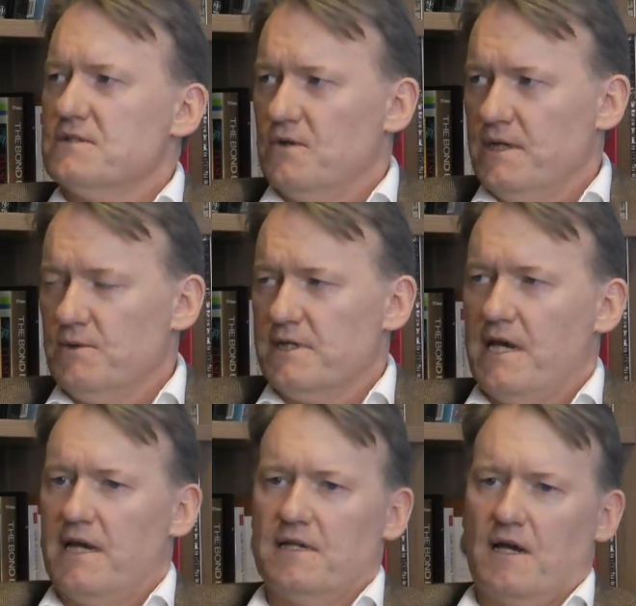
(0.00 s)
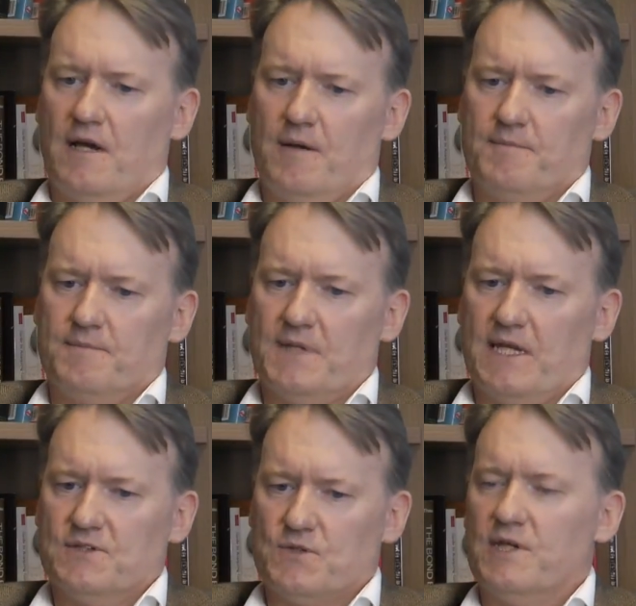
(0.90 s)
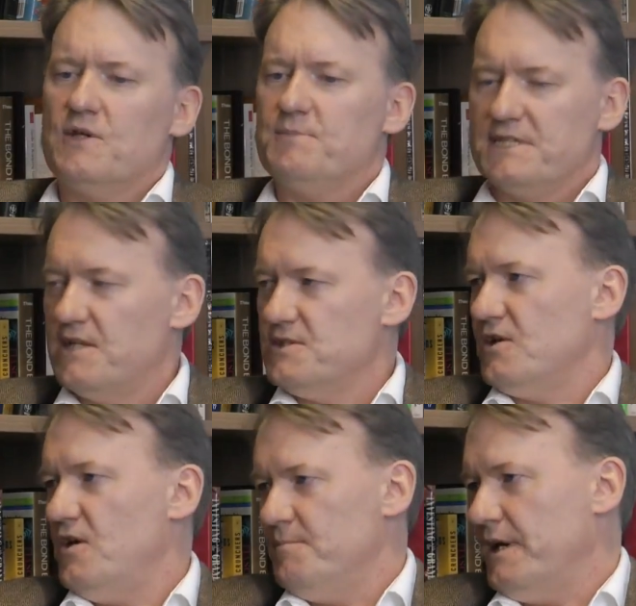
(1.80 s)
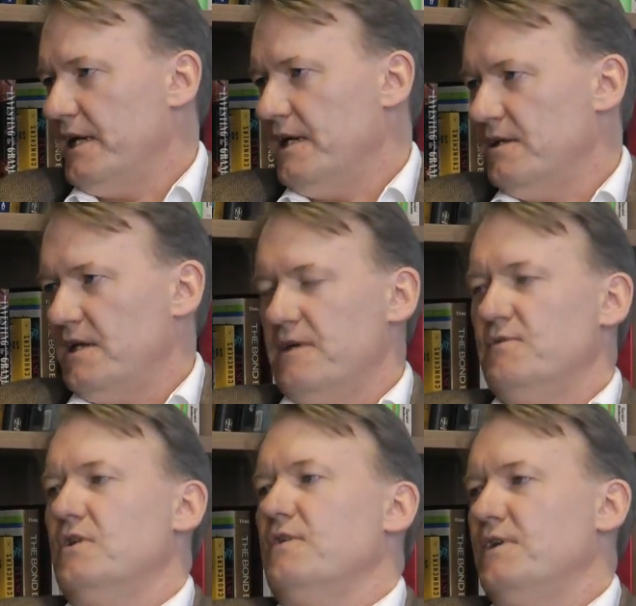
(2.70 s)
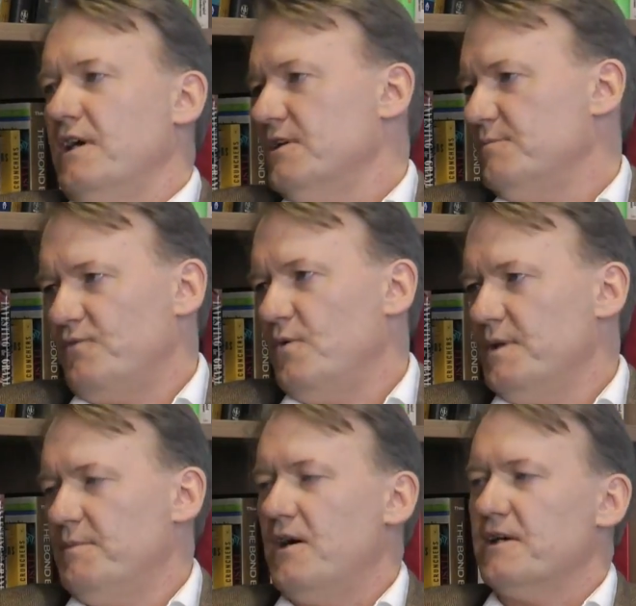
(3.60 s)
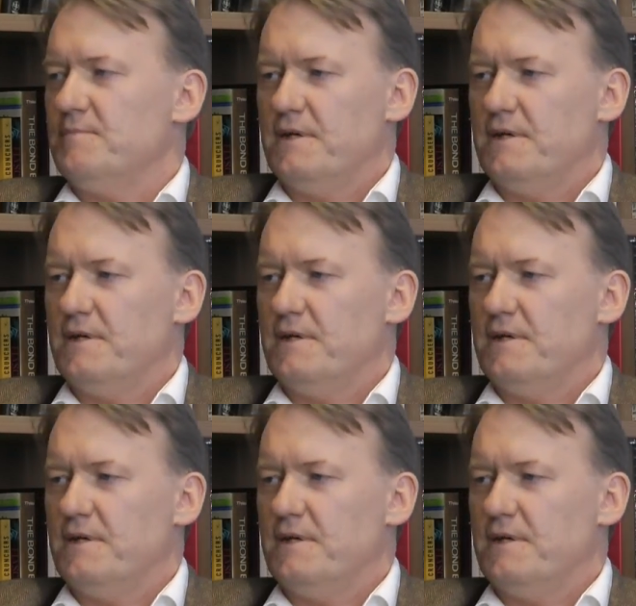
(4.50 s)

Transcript: So he would get. So he could potentially earn money even if he underperformed the market.